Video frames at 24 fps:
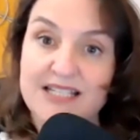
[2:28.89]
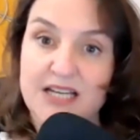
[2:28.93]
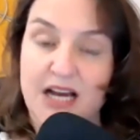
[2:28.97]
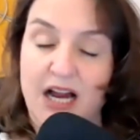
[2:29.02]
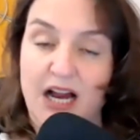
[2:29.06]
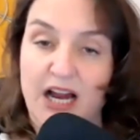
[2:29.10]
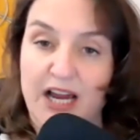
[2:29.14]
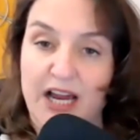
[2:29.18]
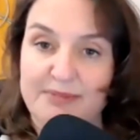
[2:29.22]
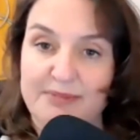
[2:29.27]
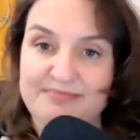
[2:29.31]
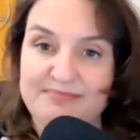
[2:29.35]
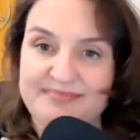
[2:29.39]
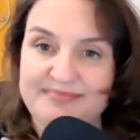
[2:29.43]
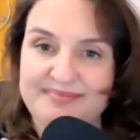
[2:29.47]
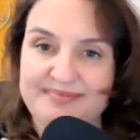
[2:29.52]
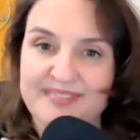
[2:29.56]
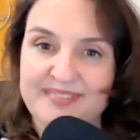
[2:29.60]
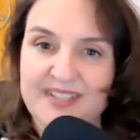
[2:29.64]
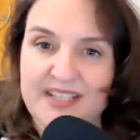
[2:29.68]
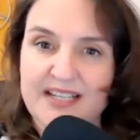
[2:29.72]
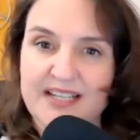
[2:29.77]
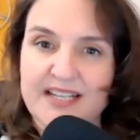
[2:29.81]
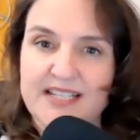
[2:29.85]
time
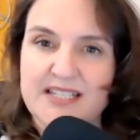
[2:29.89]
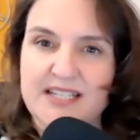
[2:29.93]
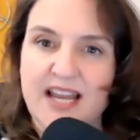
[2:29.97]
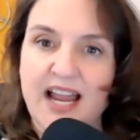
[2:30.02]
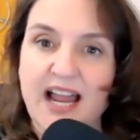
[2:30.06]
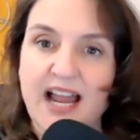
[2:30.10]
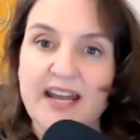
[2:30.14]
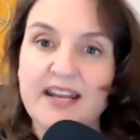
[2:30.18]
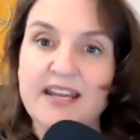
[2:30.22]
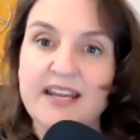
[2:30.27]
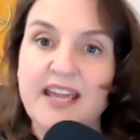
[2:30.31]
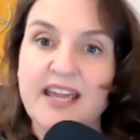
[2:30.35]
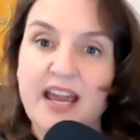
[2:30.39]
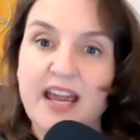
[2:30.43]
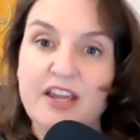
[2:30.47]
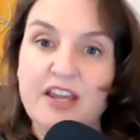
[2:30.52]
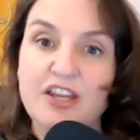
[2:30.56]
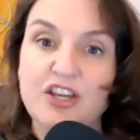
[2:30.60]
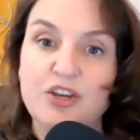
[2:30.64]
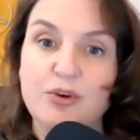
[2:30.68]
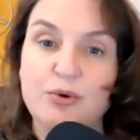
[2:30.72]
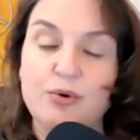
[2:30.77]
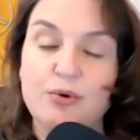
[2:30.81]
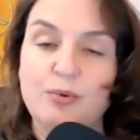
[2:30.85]
to kind of get
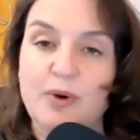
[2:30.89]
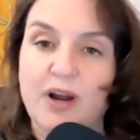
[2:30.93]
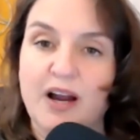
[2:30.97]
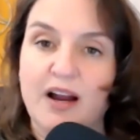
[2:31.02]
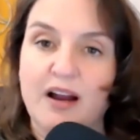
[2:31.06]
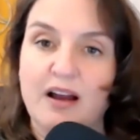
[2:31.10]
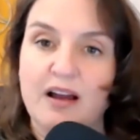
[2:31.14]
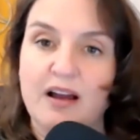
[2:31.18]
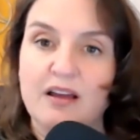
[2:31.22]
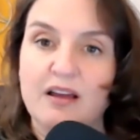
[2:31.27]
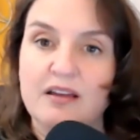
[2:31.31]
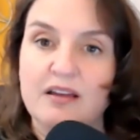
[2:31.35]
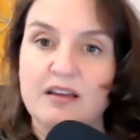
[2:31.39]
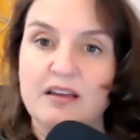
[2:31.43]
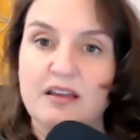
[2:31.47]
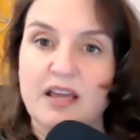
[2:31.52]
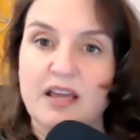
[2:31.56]
you uh,